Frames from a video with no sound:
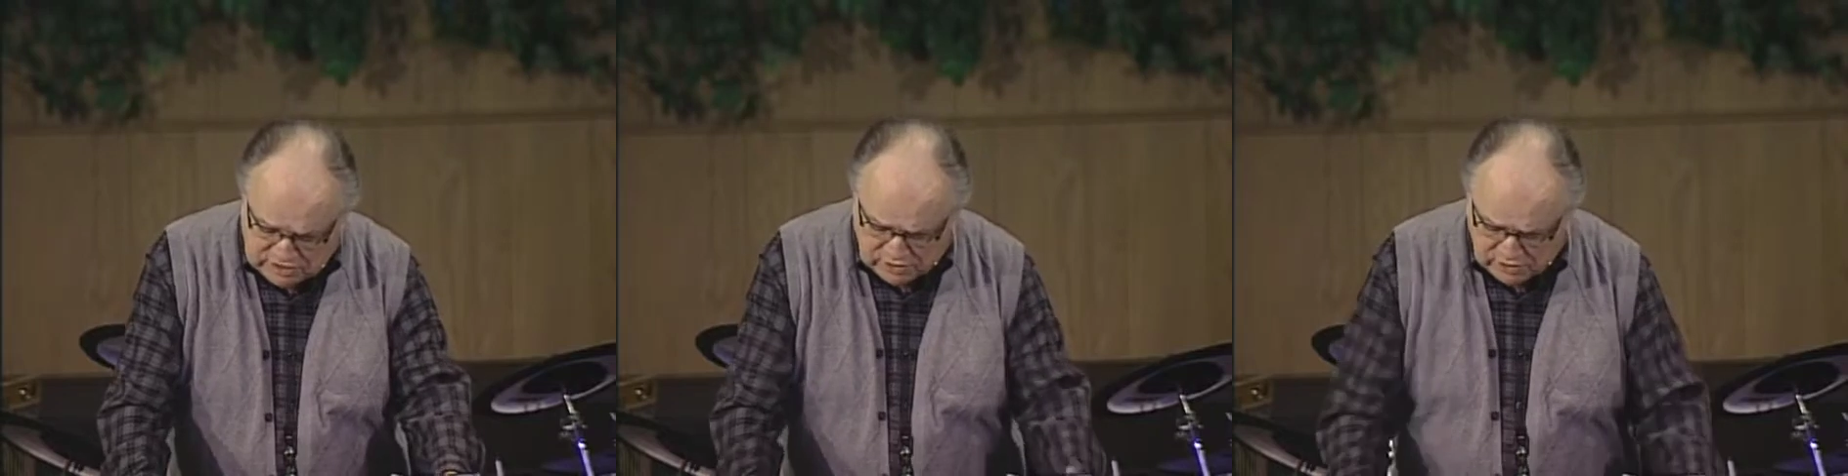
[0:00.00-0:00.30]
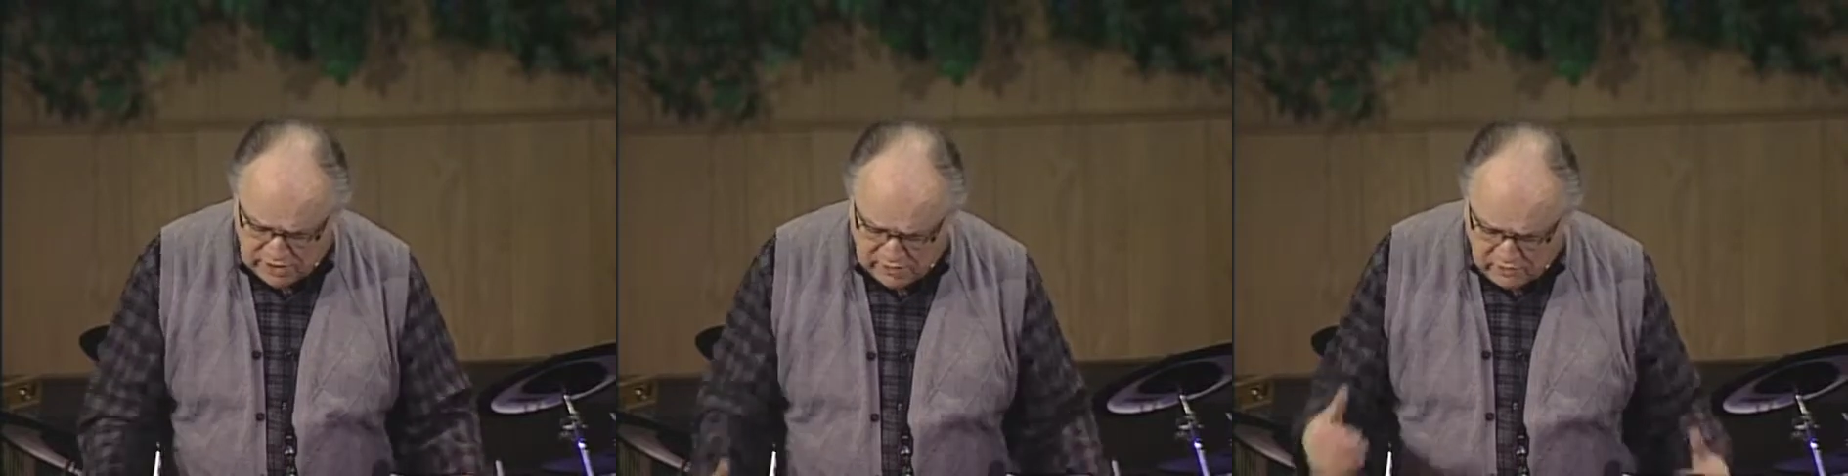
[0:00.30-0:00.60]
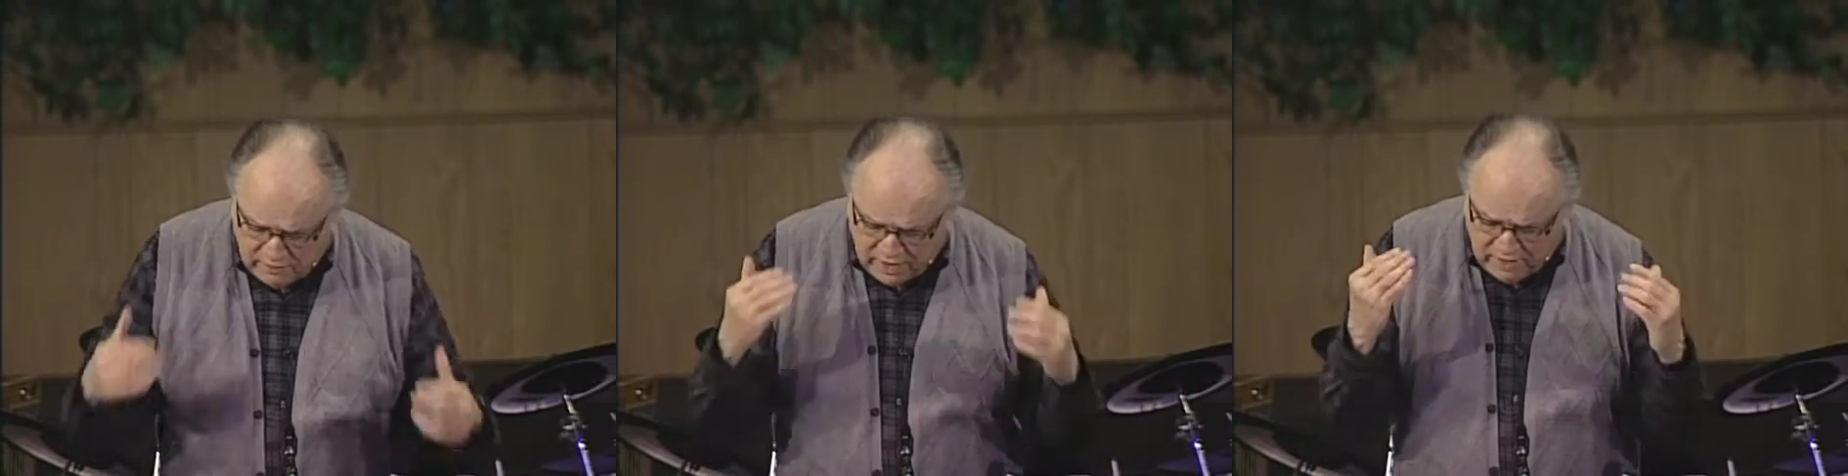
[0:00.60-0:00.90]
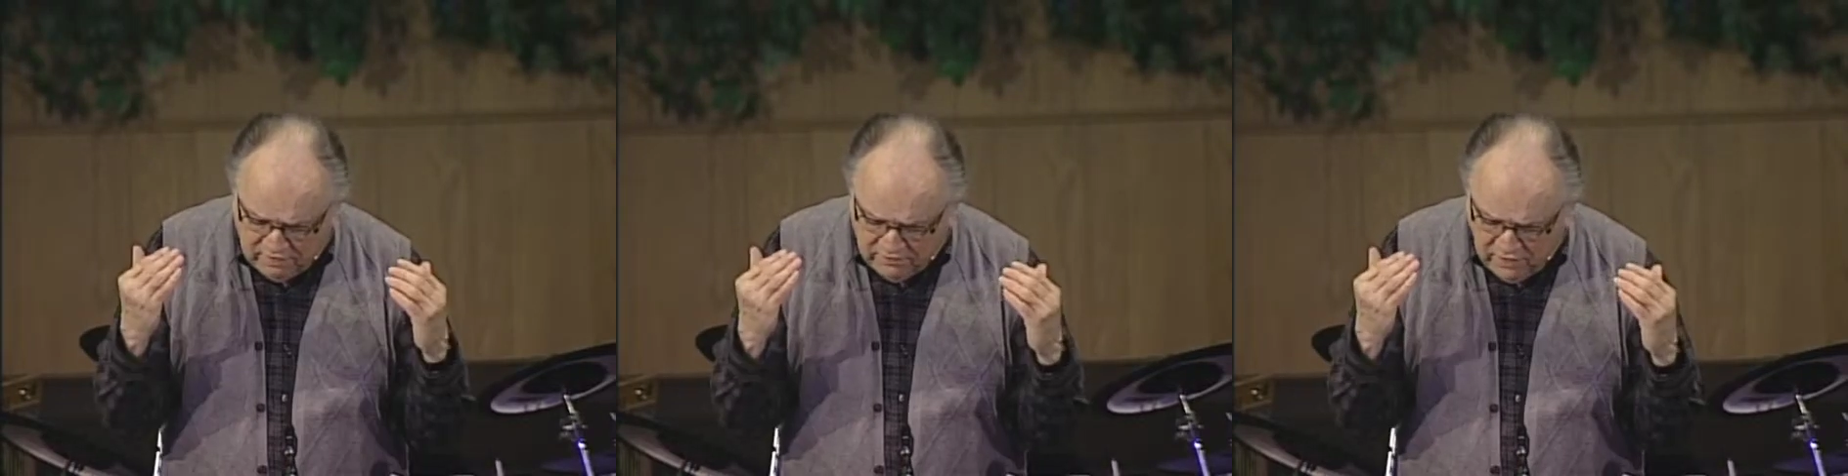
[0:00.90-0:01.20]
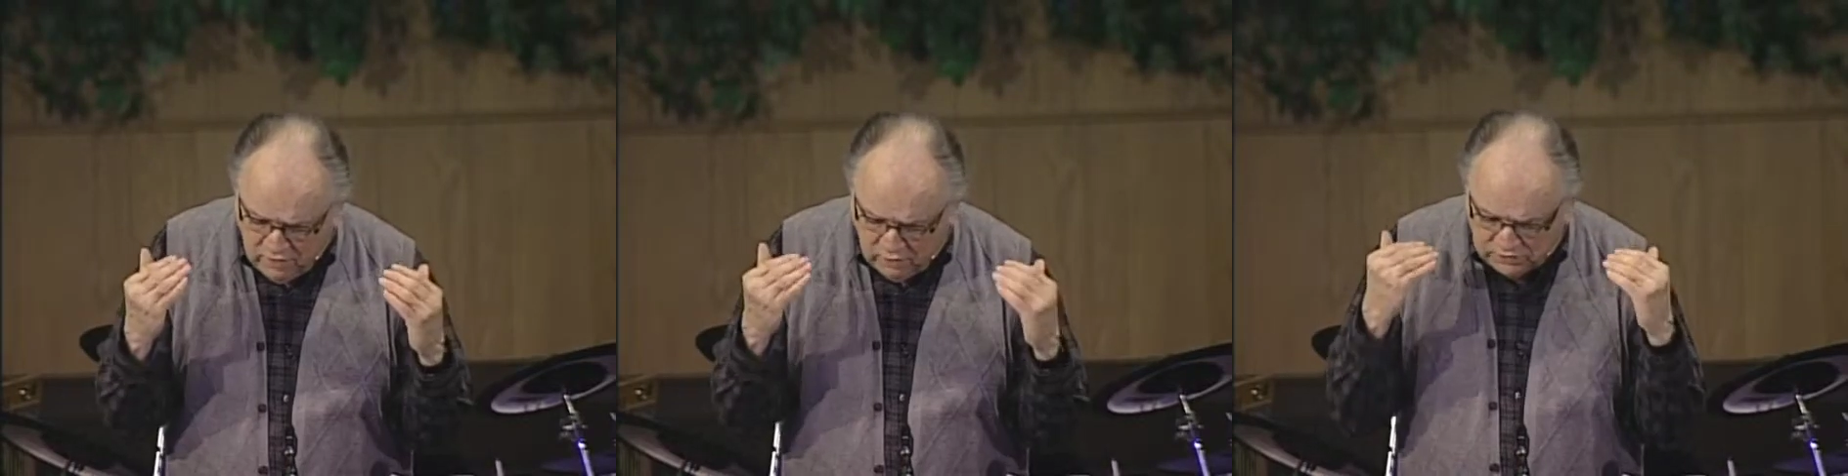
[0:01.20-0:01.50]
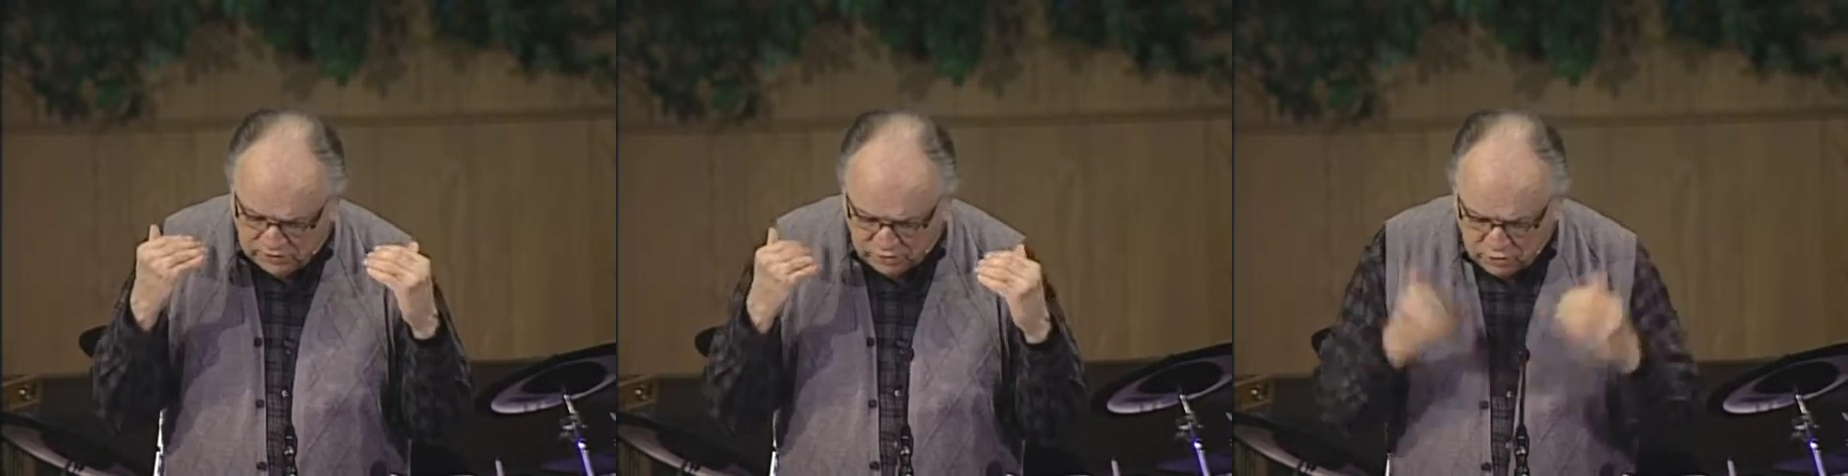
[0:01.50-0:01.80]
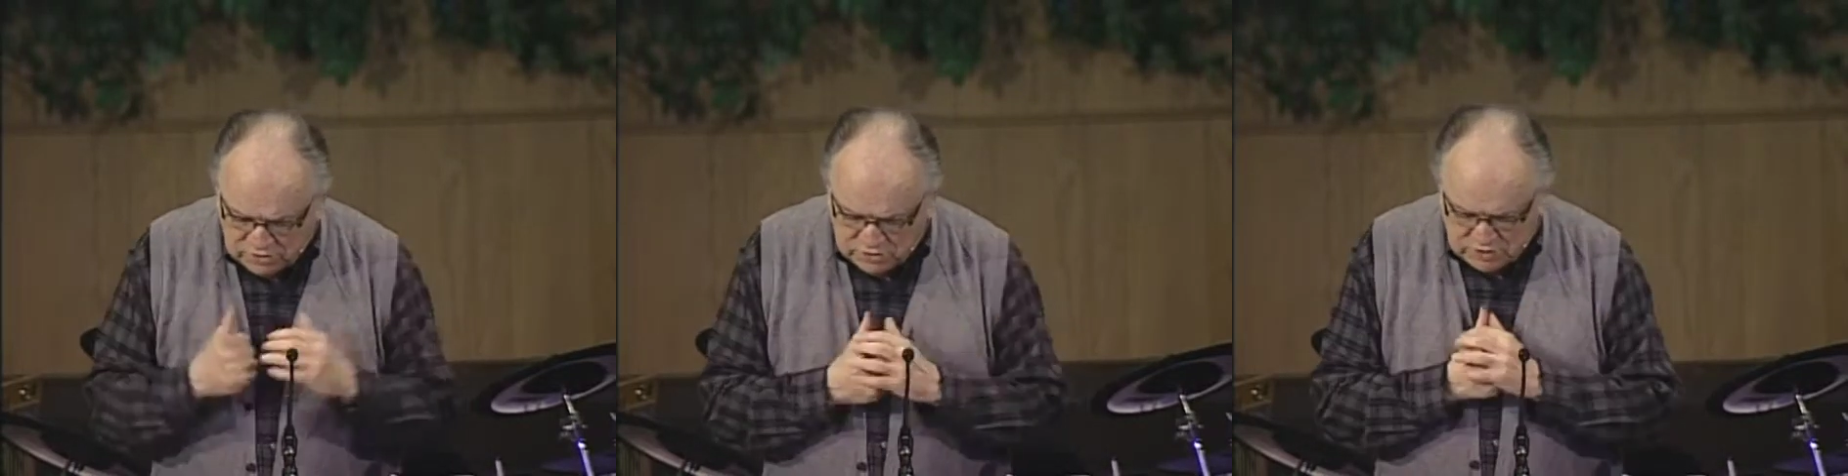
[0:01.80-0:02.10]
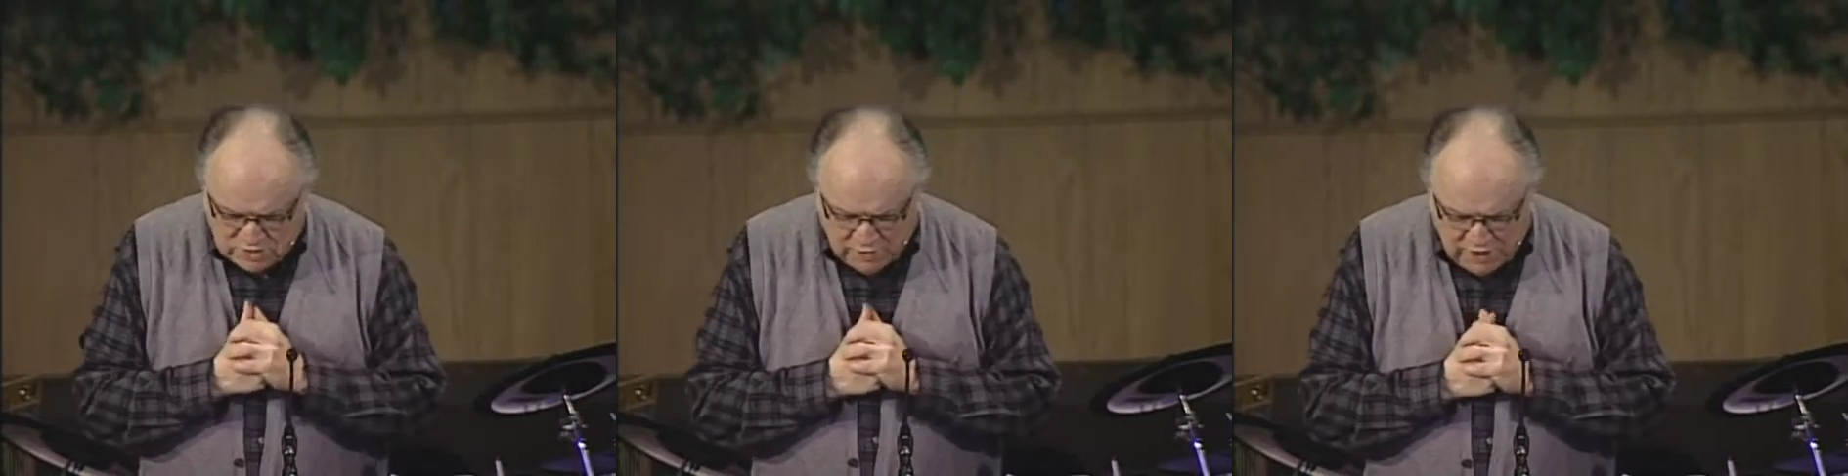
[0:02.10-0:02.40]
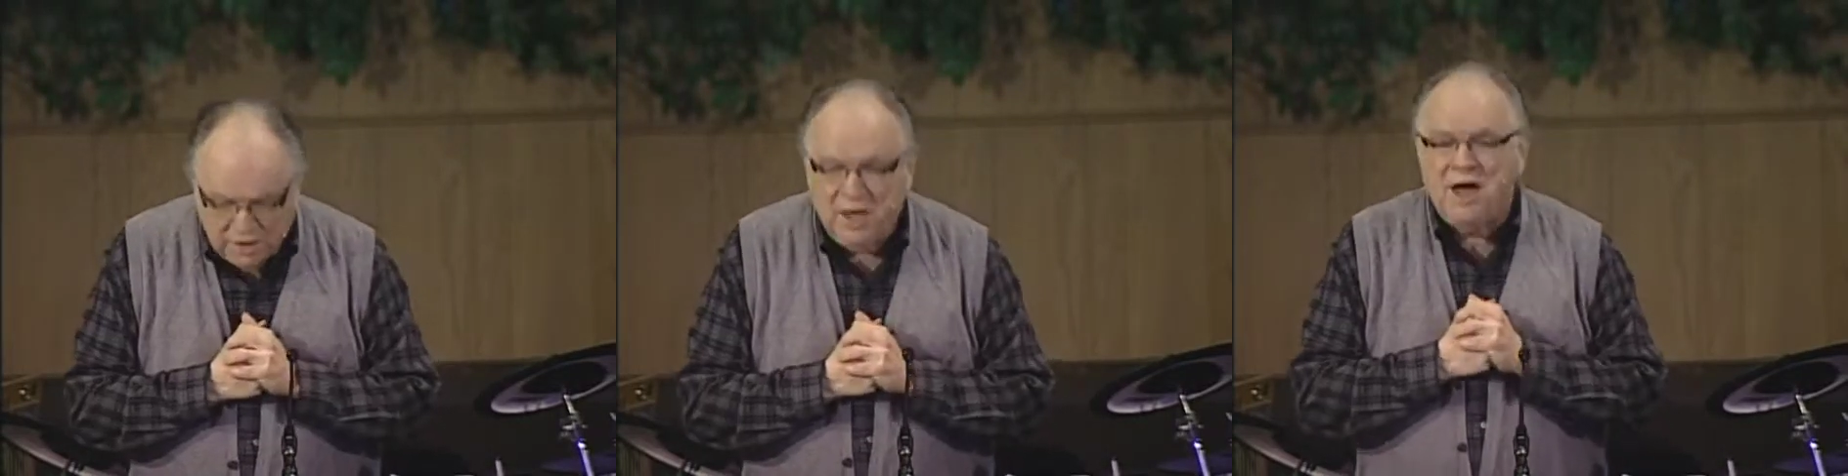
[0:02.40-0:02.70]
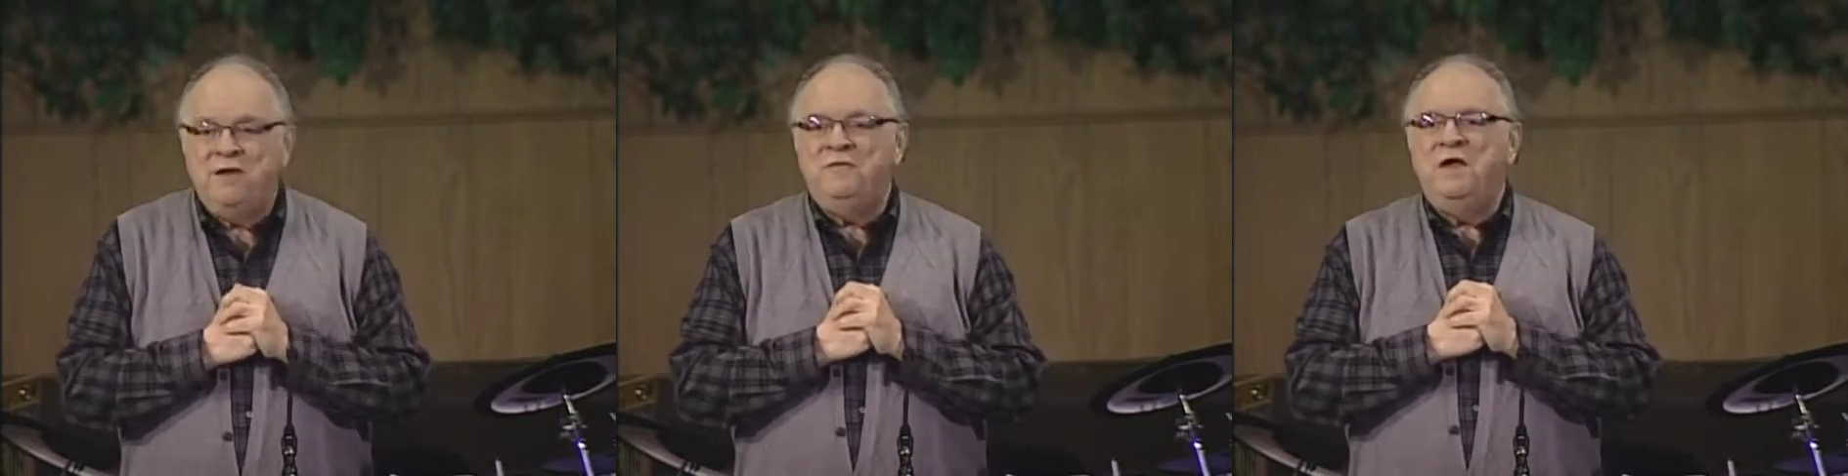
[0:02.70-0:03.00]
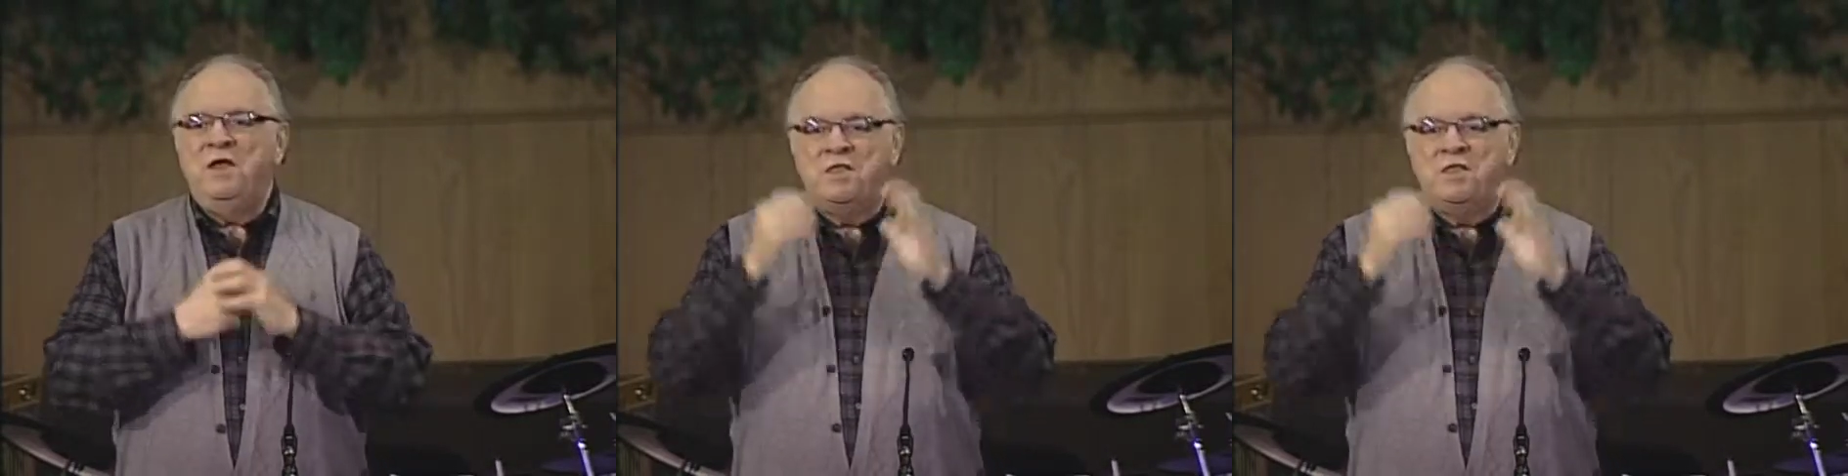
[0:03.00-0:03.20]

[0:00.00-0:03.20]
To live above with the Christians we love,